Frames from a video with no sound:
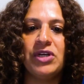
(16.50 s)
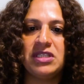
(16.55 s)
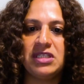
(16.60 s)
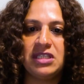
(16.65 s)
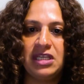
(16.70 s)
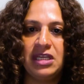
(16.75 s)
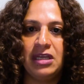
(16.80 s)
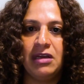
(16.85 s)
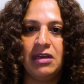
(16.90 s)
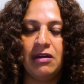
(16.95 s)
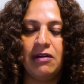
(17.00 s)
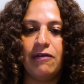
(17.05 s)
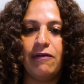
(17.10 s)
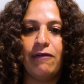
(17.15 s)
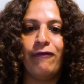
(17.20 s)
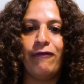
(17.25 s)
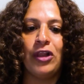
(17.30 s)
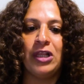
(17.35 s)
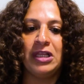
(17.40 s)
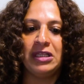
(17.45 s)
seeing
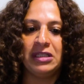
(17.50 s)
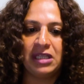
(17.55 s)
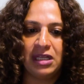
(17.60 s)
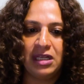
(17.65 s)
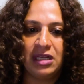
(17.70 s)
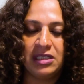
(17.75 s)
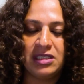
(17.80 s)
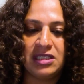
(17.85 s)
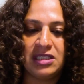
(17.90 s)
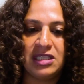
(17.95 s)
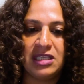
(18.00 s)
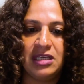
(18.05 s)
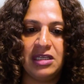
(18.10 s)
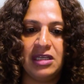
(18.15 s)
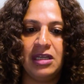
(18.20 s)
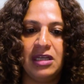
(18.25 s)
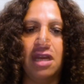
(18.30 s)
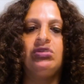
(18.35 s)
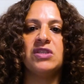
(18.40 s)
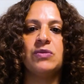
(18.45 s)

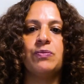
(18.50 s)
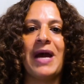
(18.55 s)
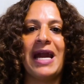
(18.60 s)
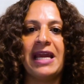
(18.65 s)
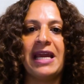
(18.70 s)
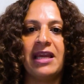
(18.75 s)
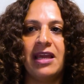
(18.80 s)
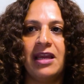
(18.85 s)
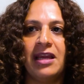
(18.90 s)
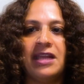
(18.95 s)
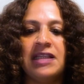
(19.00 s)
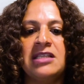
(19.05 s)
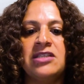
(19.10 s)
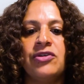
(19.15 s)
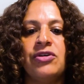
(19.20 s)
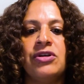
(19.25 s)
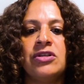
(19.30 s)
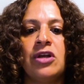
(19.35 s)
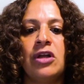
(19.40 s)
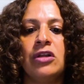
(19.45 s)
volatility spiking as a
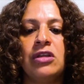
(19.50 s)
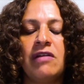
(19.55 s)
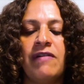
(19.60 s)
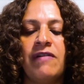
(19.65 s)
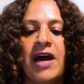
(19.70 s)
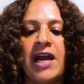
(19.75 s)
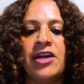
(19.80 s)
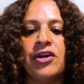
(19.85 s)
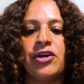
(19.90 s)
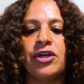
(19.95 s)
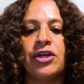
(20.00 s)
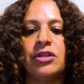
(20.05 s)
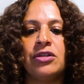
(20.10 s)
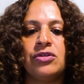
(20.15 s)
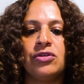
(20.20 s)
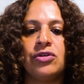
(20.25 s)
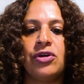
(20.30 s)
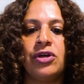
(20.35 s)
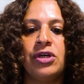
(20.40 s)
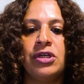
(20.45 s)
result of higher
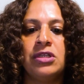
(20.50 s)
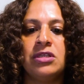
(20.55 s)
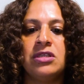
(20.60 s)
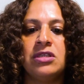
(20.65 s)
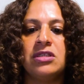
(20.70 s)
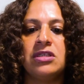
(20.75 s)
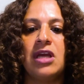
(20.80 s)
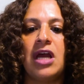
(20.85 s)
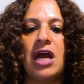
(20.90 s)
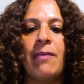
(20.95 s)
concerns